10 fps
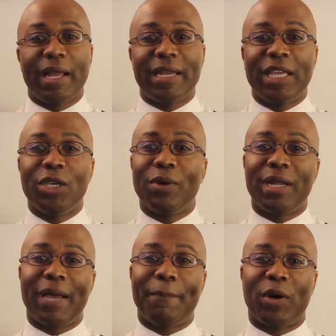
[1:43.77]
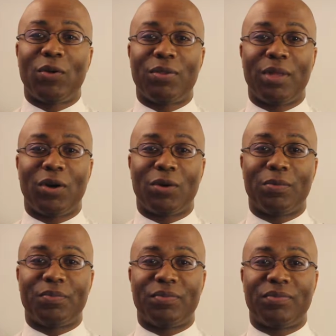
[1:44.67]
Now, you and I both know
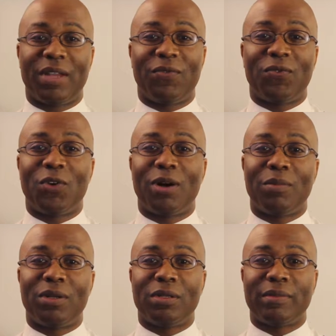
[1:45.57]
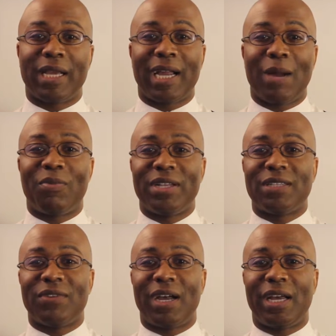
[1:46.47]
that formal and
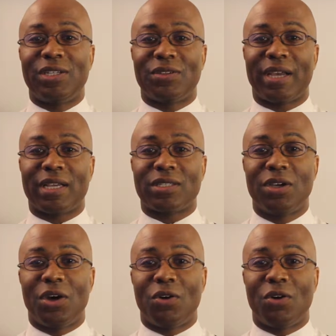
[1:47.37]
comprehensive contracts